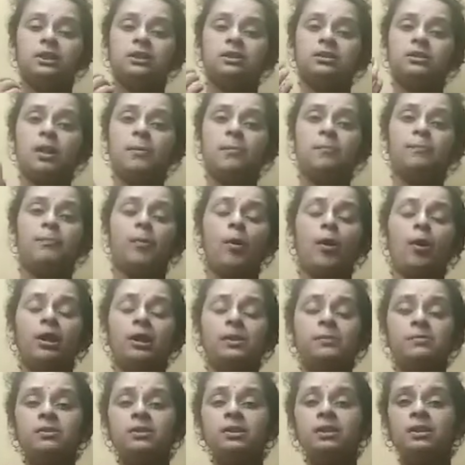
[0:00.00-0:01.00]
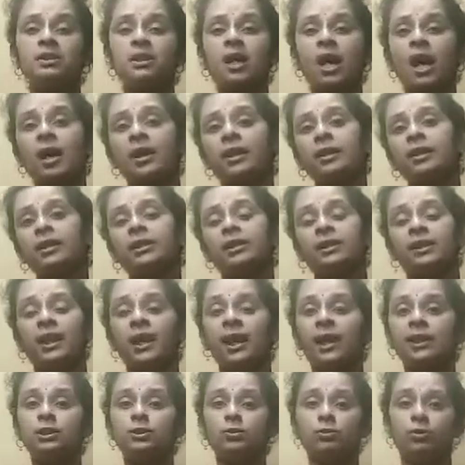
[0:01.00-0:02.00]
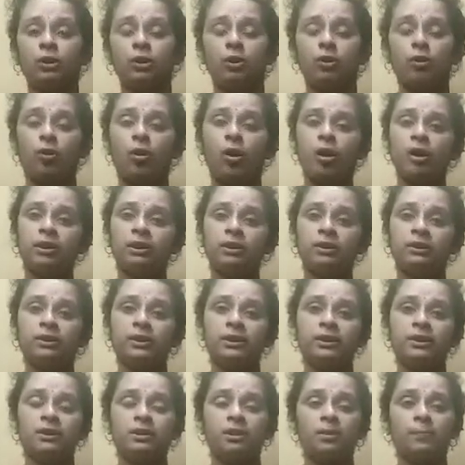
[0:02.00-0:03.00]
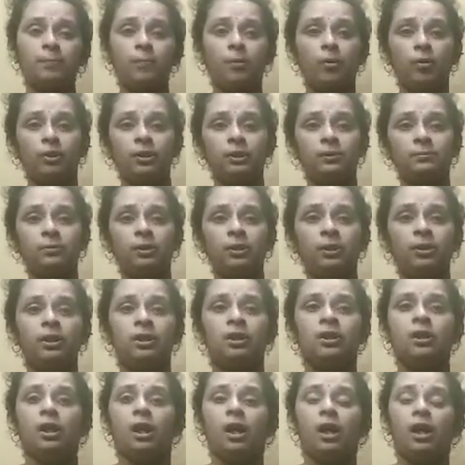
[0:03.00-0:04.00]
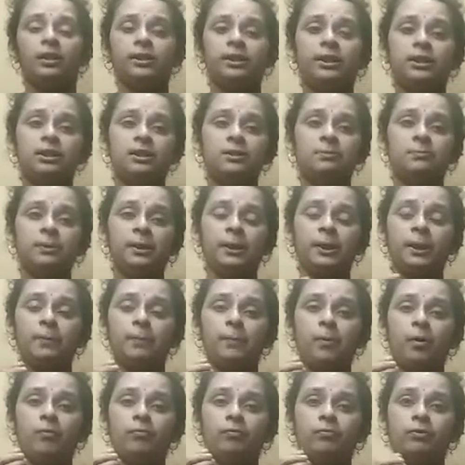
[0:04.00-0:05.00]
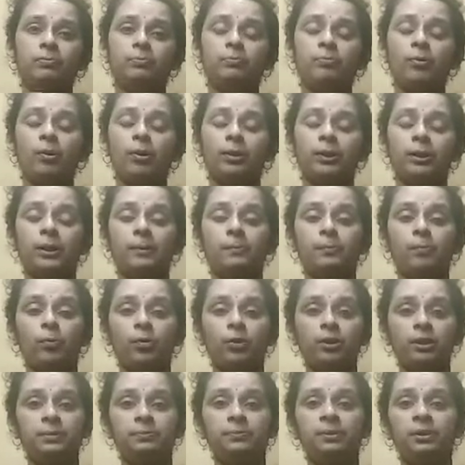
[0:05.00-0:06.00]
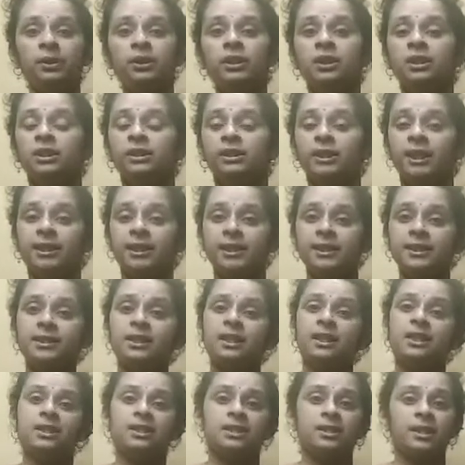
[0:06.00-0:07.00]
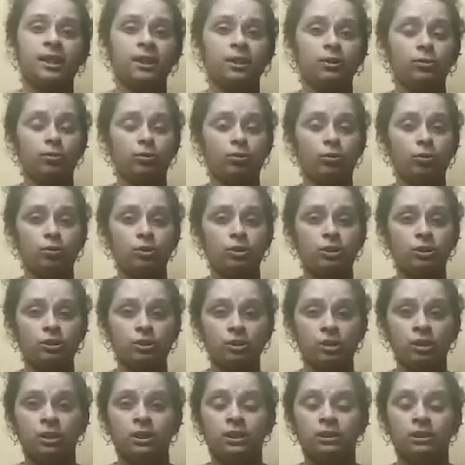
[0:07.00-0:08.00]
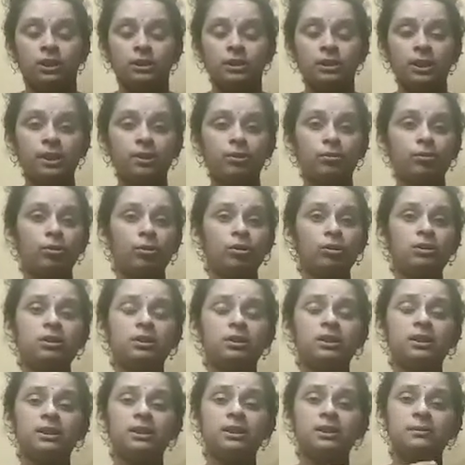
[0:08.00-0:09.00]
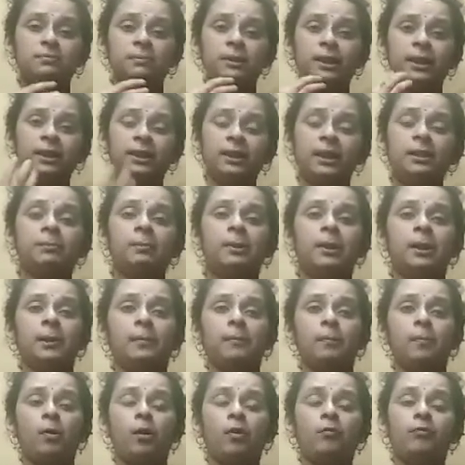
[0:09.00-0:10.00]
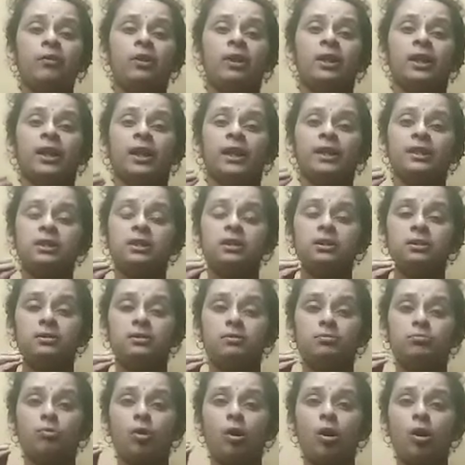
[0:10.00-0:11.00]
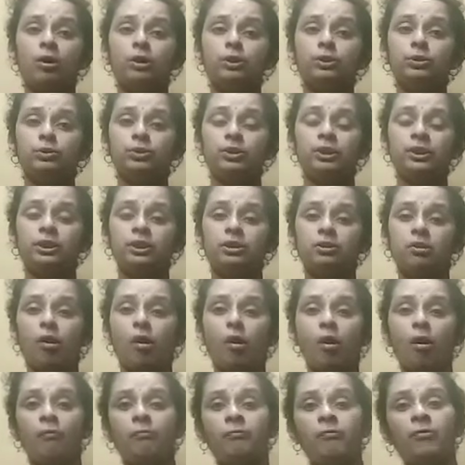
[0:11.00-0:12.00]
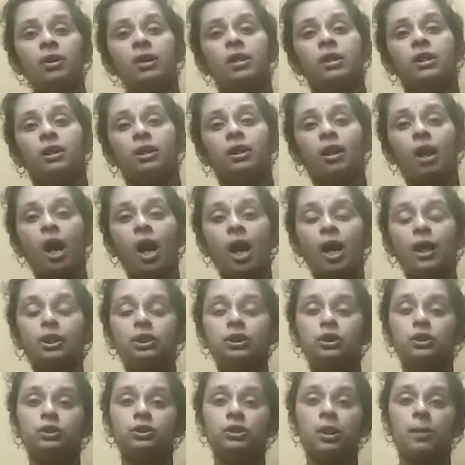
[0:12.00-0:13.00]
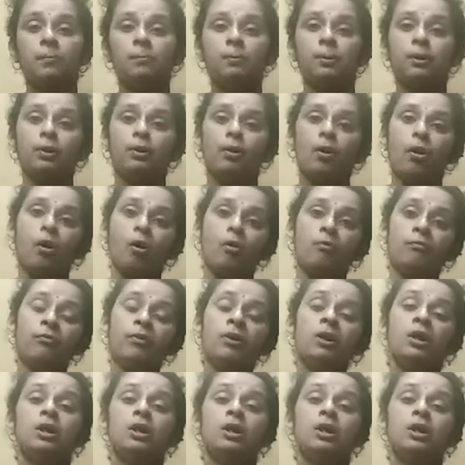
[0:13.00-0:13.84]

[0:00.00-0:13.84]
Some polymers are natural. Cotton, that is a polymer that is made up of important polymer, that is cellulose. The cellulose, it is mainly made up of a small units of large number of